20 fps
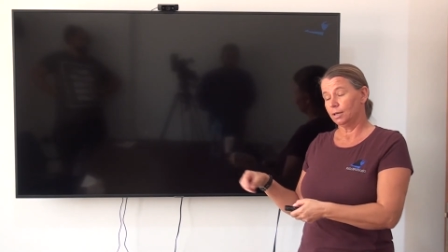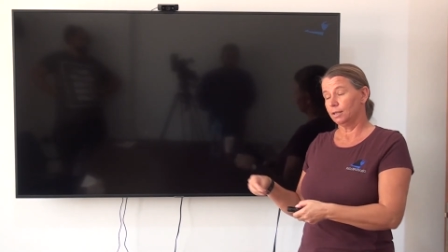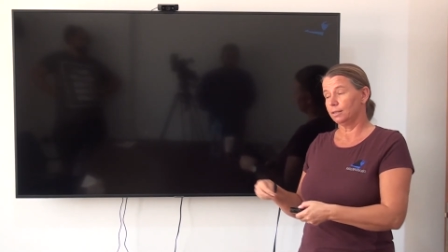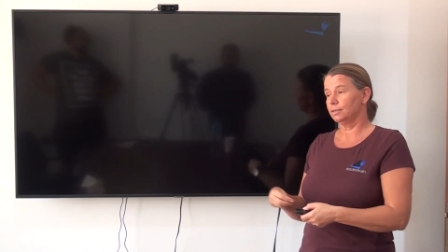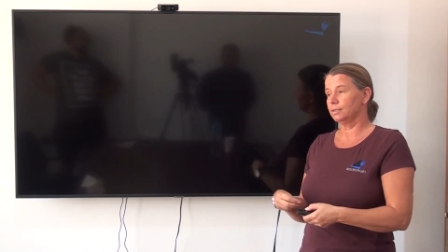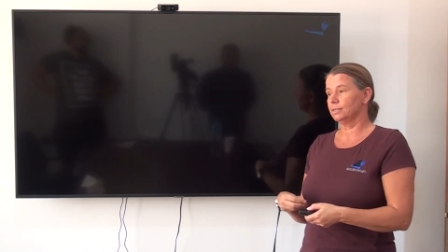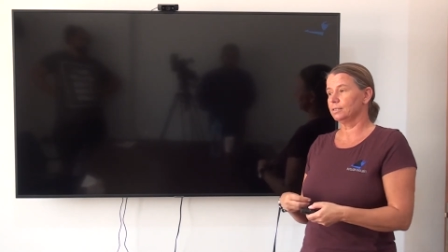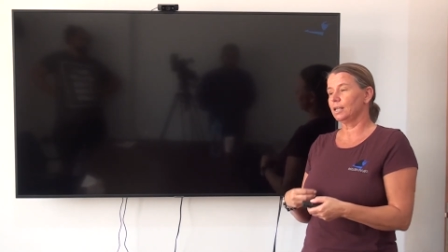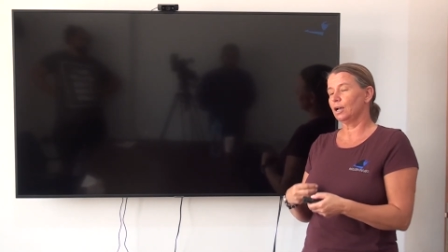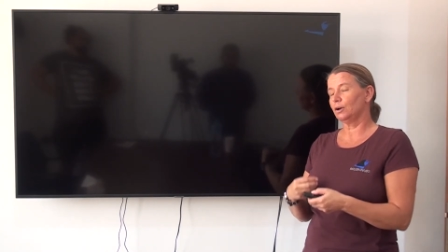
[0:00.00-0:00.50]

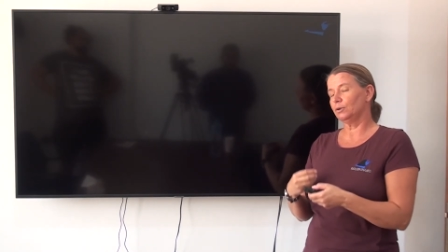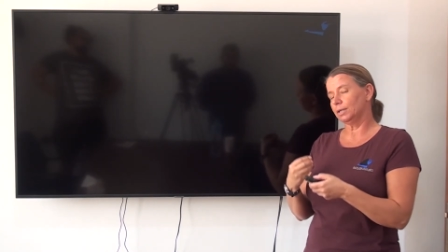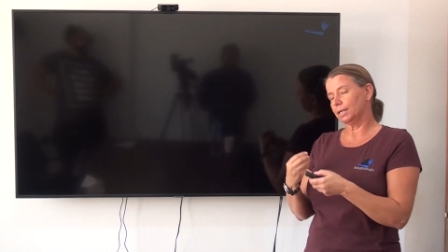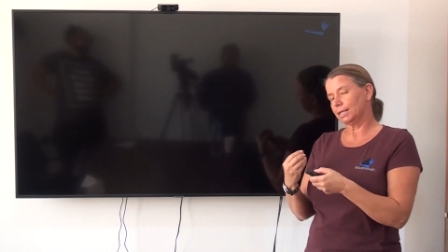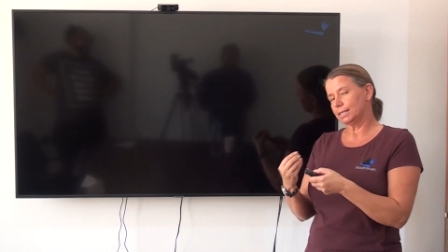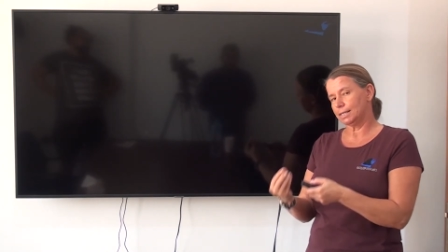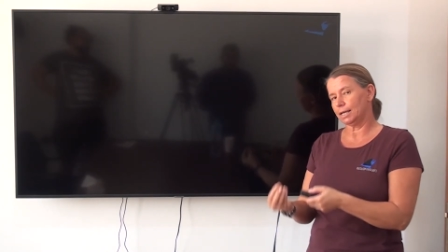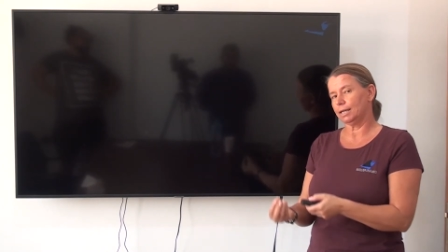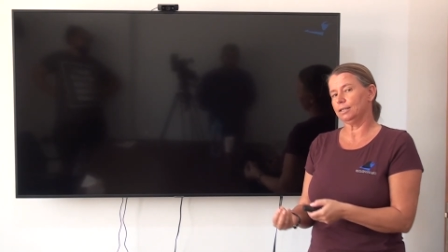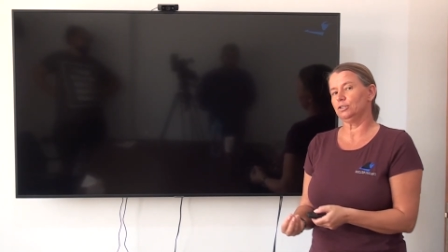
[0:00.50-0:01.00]
This is now an
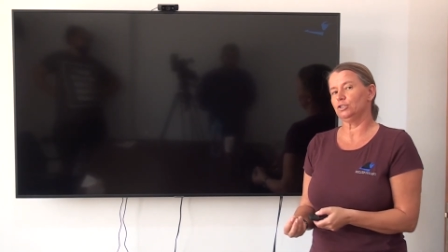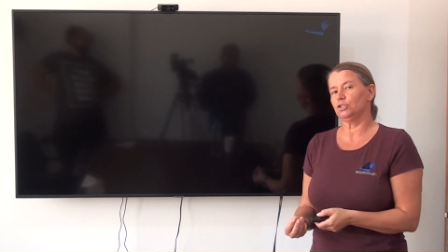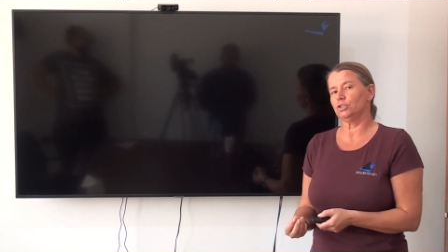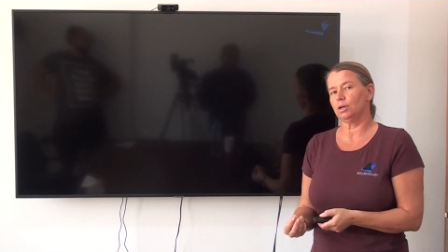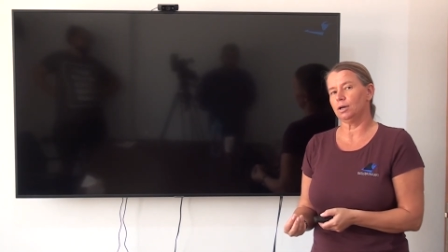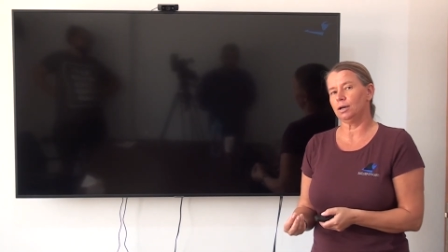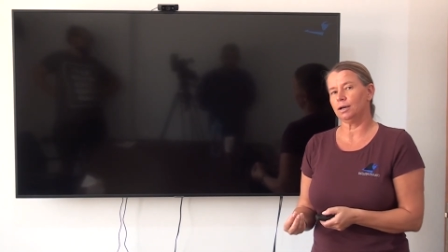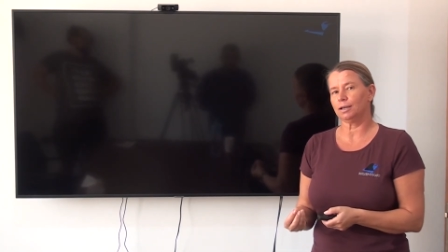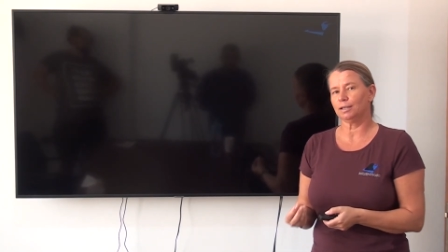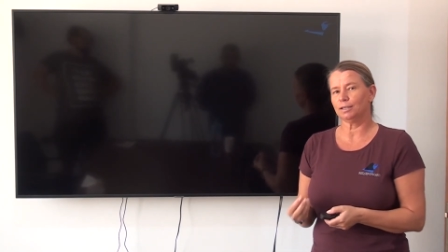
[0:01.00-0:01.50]
excited
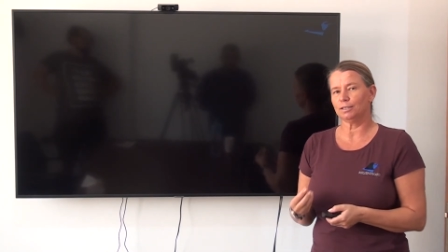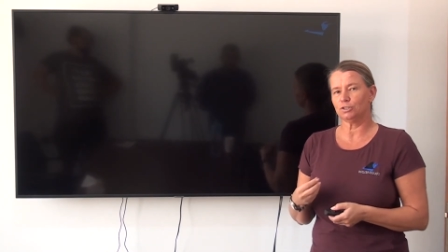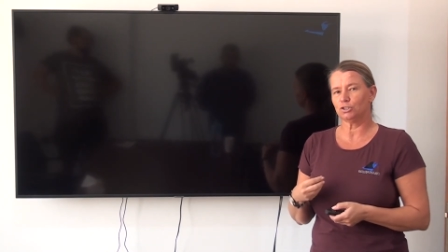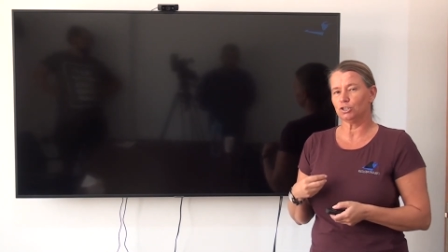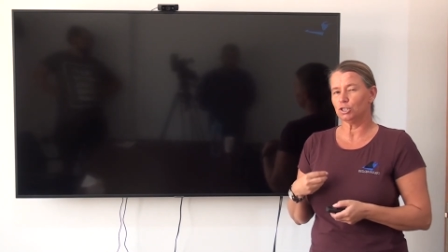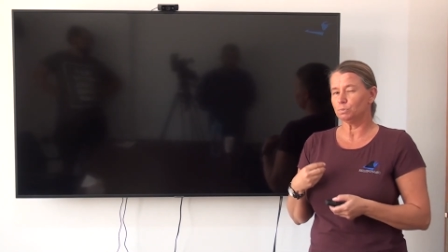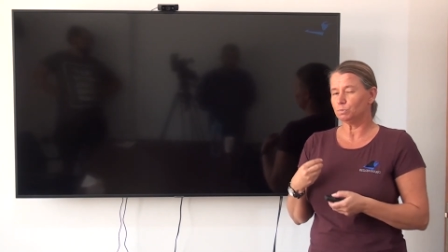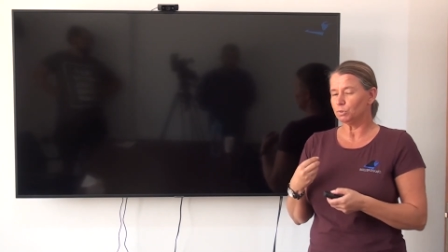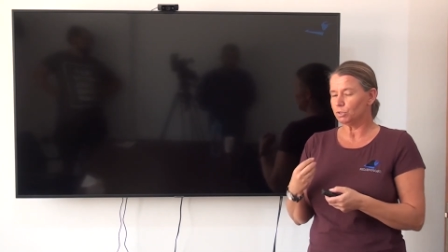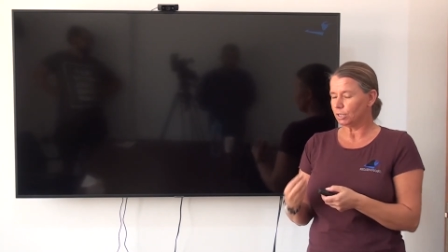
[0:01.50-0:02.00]
shark, and
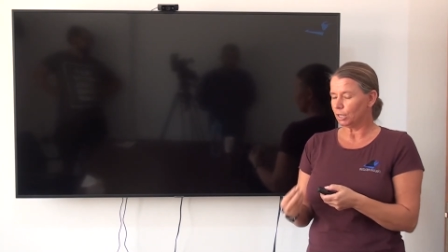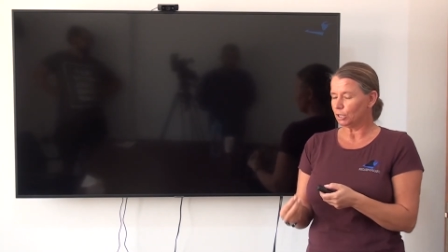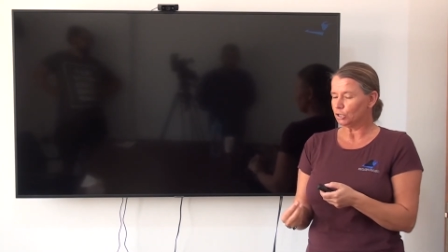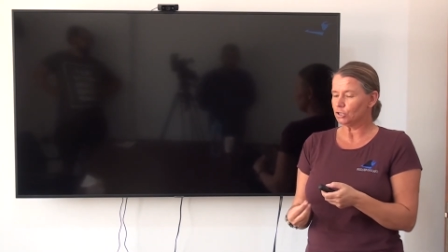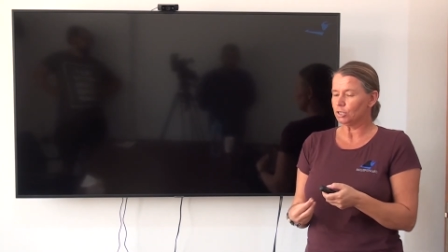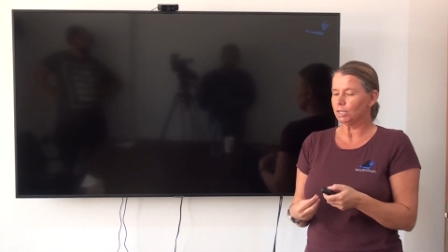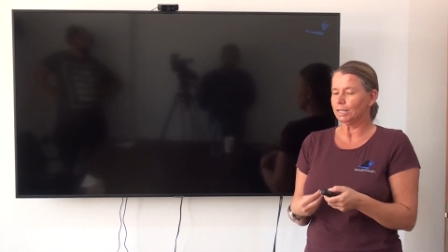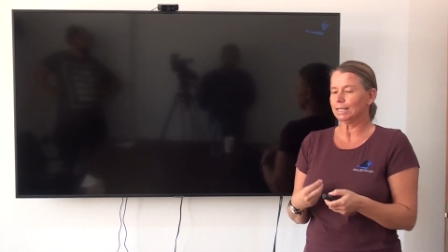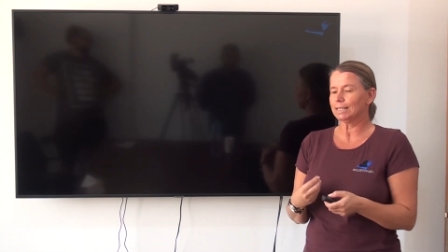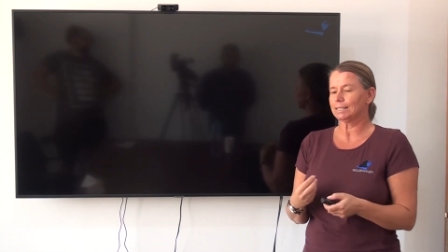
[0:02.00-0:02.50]
she's
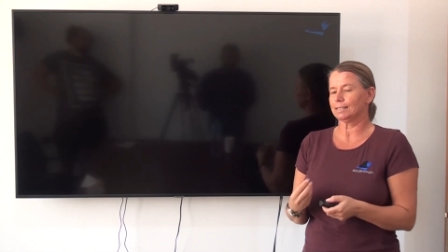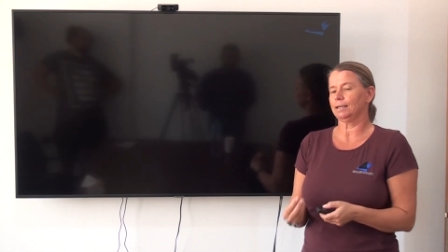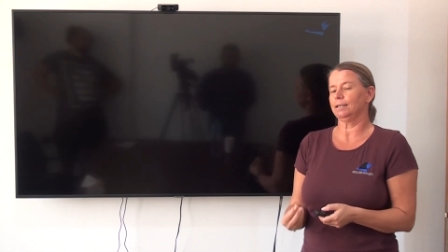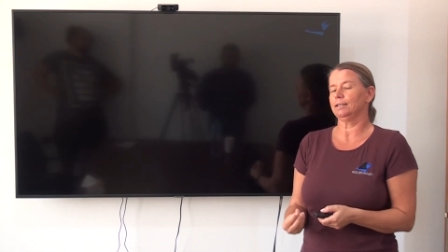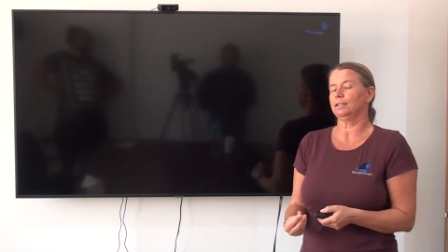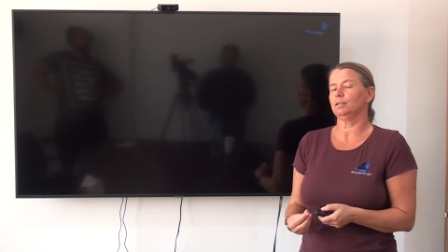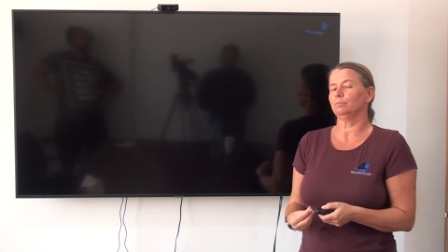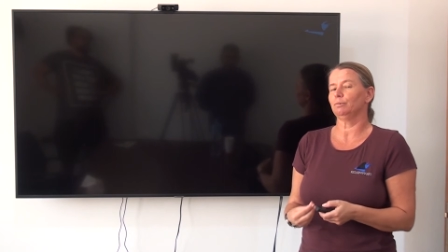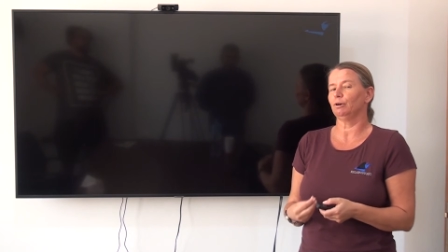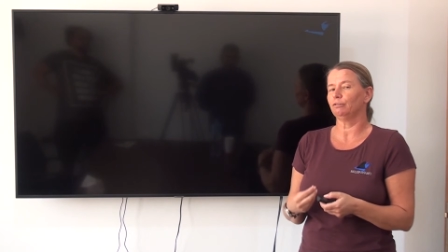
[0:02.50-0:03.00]
potentially
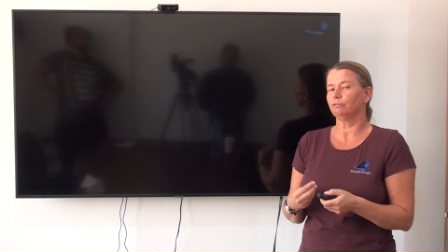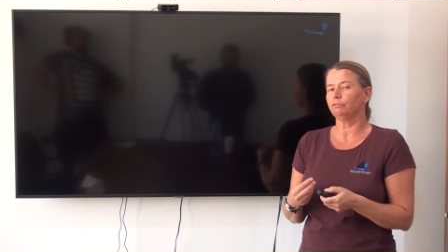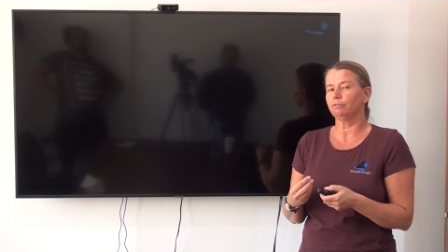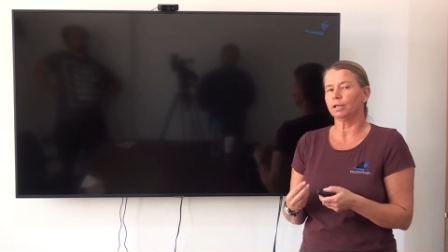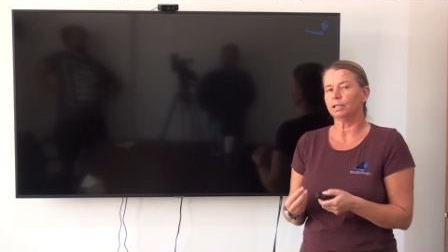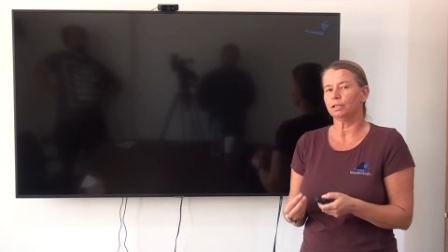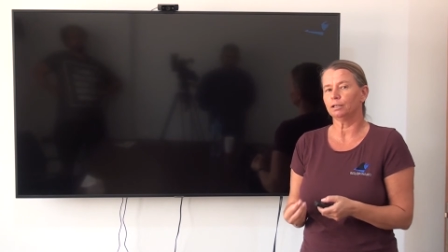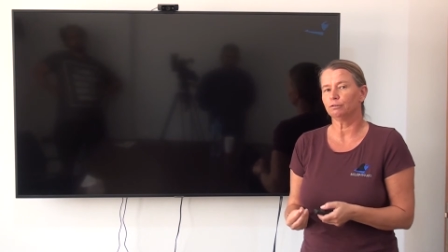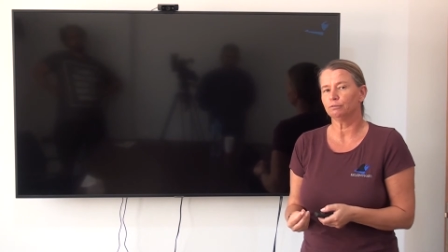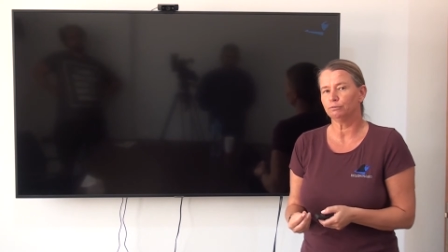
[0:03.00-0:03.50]
excited about
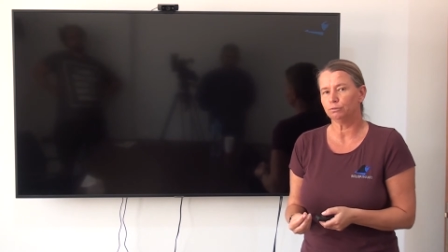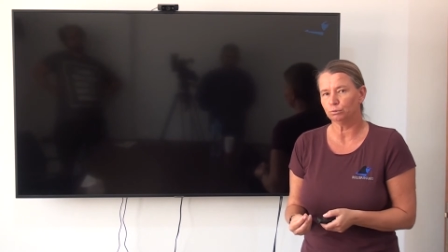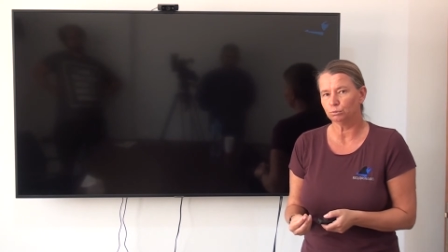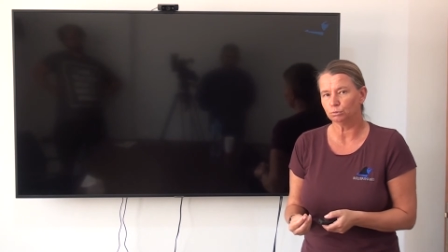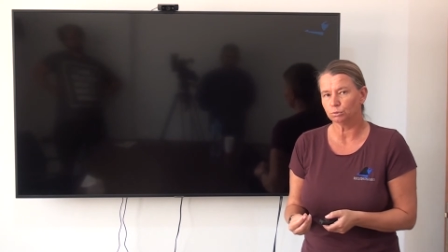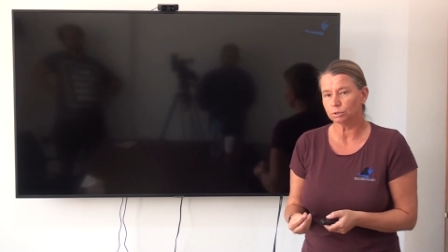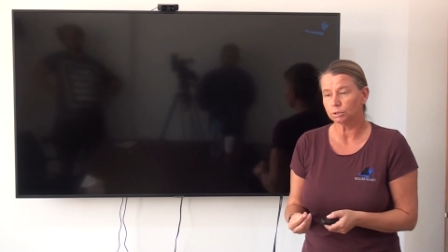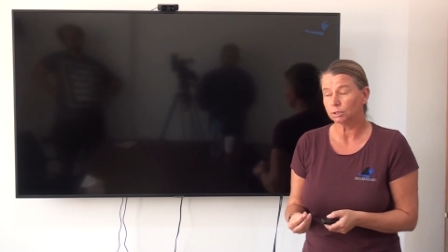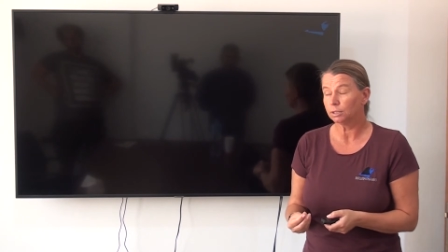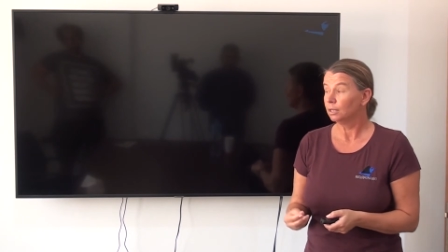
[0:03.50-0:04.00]
finding
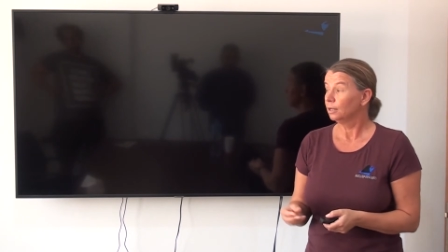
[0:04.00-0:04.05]
food.